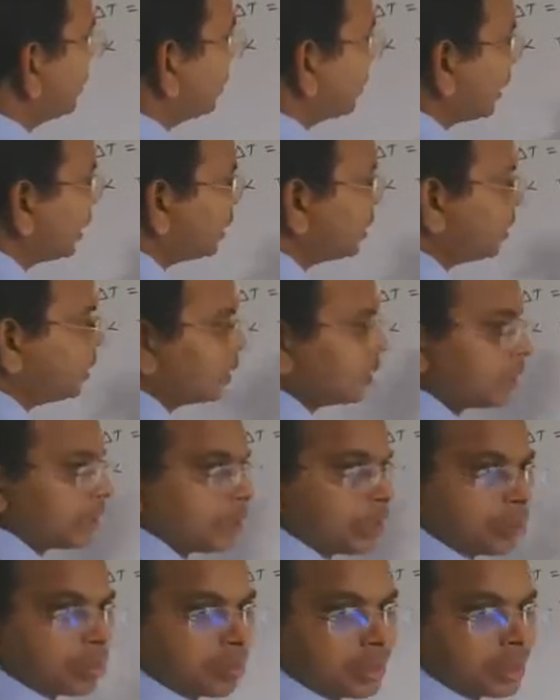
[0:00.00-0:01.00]
then
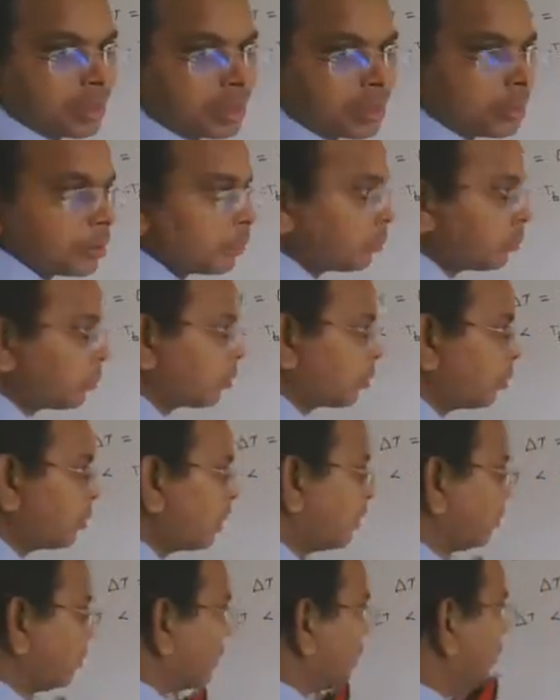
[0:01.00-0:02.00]
there will be
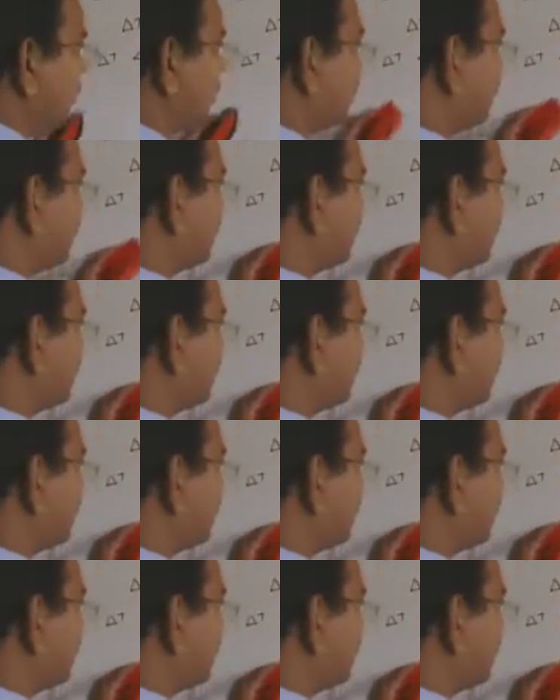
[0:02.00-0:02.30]
problem in